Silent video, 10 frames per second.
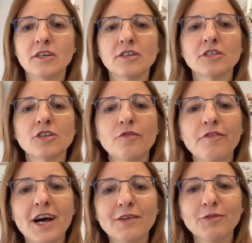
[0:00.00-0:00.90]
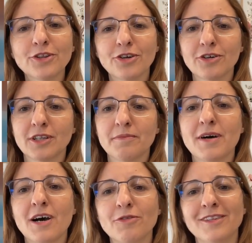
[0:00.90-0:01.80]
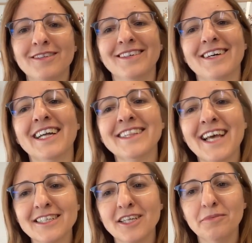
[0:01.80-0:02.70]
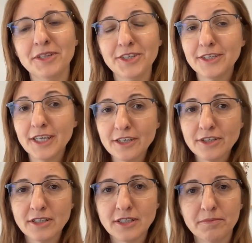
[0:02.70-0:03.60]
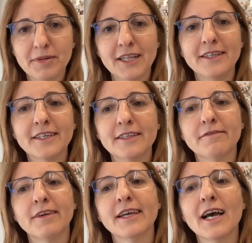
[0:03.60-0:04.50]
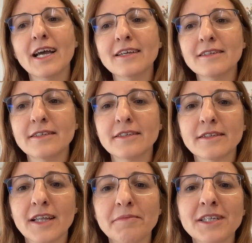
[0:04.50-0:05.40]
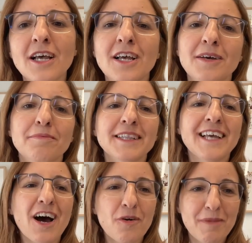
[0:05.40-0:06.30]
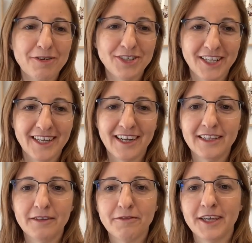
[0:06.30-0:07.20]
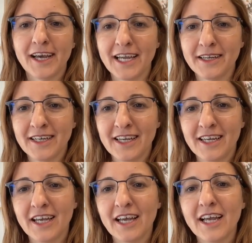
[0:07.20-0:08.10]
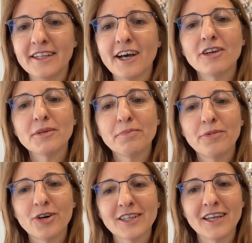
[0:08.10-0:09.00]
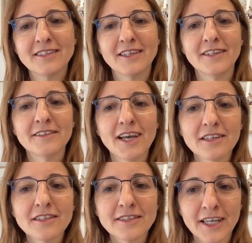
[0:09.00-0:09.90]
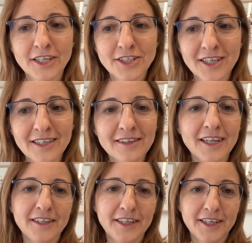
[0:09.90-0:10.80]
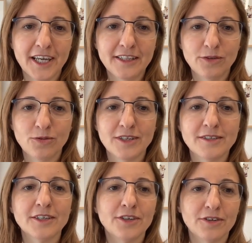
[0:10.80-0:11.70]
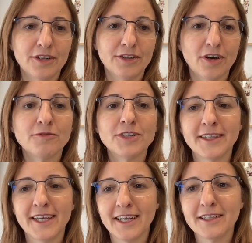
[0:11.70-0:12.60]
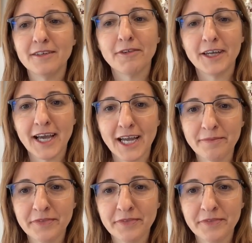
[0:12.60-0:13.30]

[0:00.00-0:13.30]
So far, we talked about attacks and mitigations in predictive AI systems, but how about generative AI? And our report has an entire section dedicated to the security of generative AI.